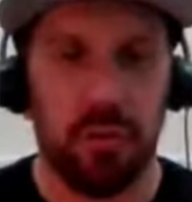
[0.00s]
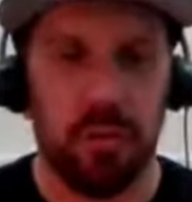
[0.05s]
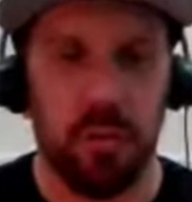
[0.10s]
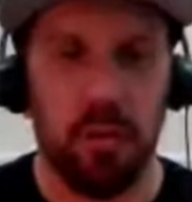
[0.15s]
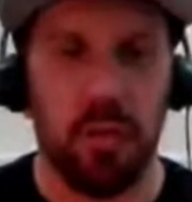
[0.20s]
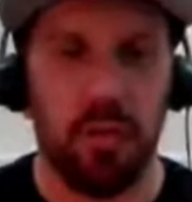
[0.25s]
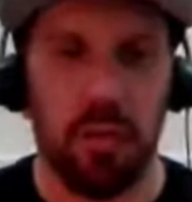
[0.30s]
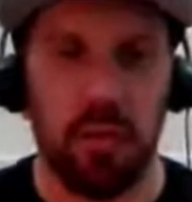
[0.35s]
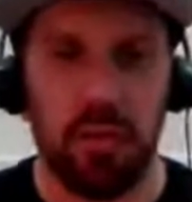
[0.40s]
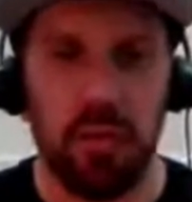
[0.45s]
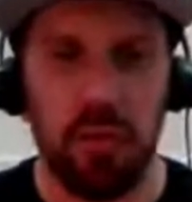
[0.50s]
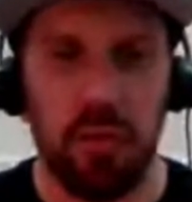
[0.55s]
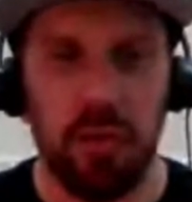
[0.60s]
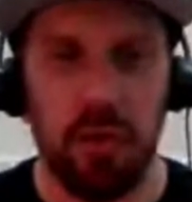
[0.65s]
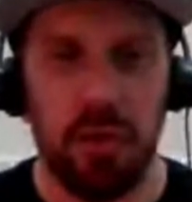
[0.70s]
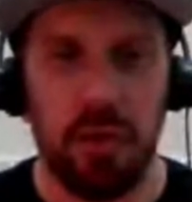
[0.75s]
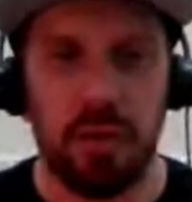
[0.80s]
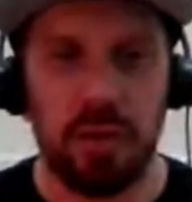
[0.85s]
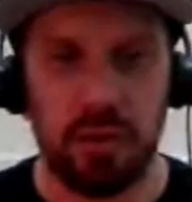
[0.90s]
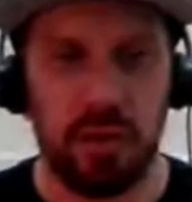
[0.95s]
promised
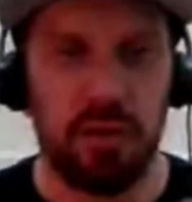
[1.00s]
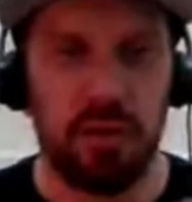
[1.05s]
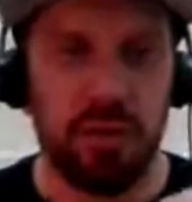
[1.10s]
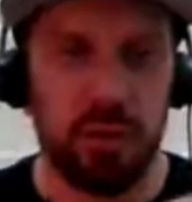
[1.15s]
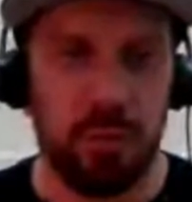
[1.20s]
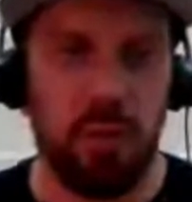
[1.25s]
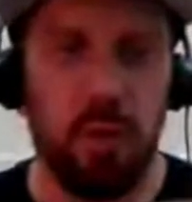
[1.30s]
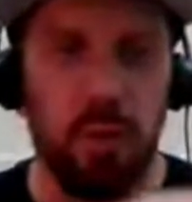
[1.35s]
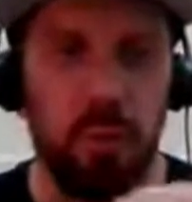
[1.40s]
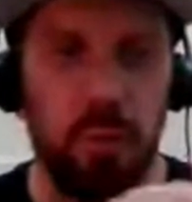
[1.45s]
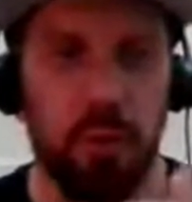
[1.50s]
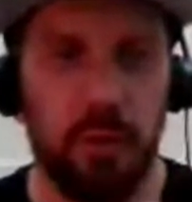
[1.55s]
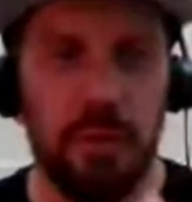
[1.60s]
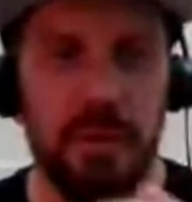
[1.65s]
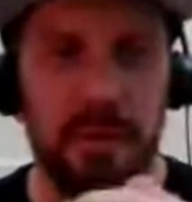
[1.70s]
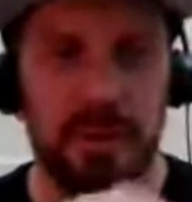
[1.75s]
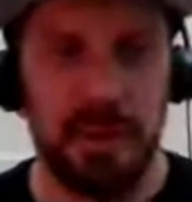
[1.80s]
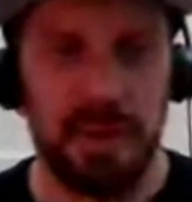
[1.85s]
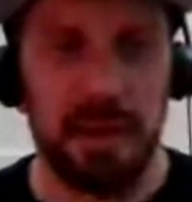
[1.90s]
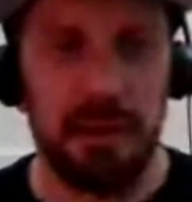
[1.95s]
him
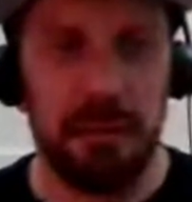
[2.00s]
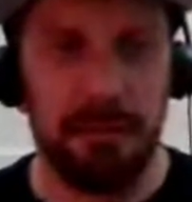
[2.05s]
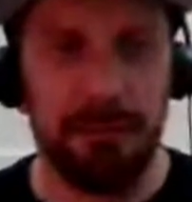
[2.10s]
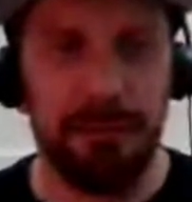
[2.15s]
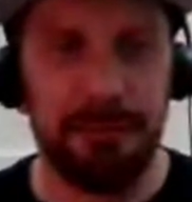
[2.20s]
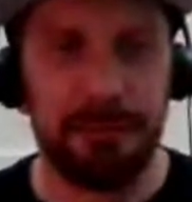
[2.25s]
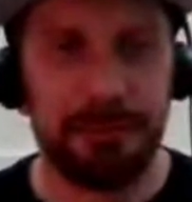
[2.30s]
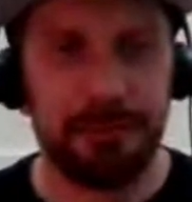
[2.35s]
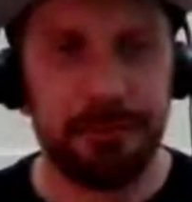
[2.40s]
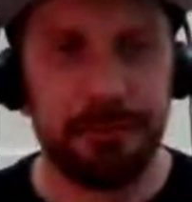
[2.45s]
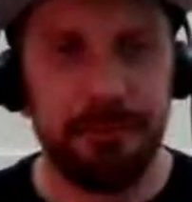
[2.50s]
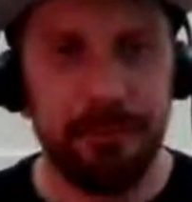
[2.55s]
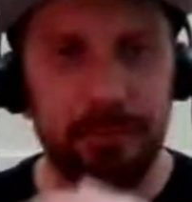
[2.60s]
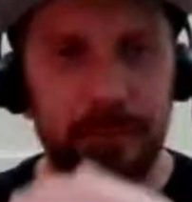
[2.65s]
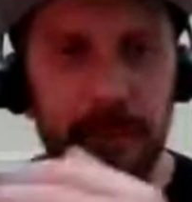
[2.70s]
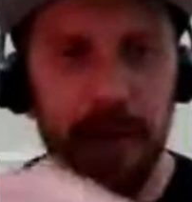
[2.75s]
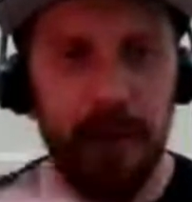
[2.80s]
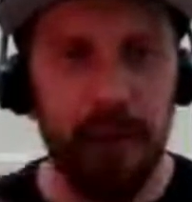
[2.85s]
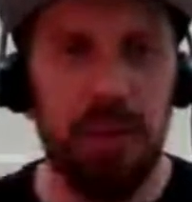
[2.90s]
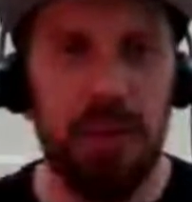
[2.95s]
the heavyweight title when
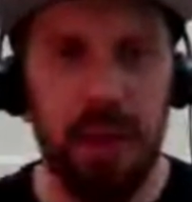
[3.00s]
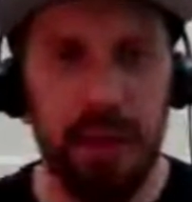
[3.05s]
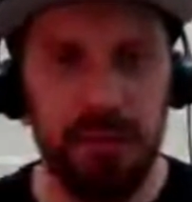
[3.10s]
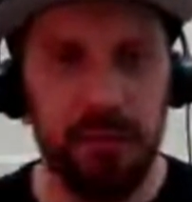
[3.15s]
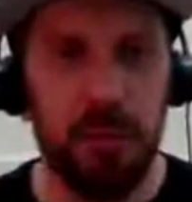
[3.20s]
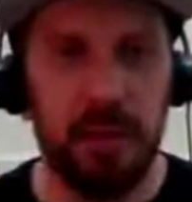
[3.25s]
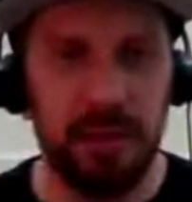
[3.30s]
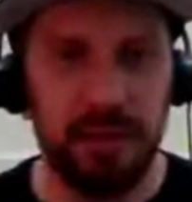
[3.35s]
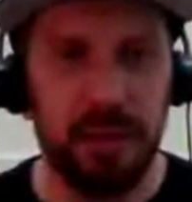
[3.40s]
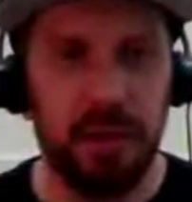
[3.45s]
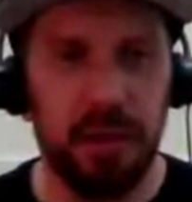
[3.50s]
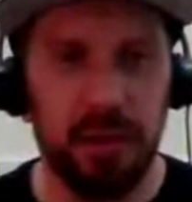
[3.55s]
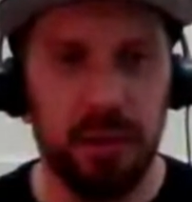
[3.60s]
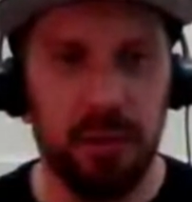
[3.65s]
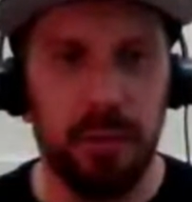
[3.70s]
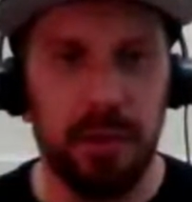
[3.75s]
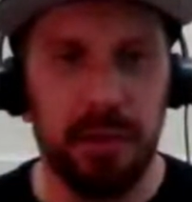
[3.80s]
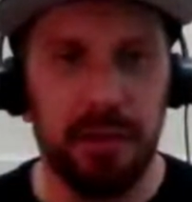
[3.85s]
he signed with the company.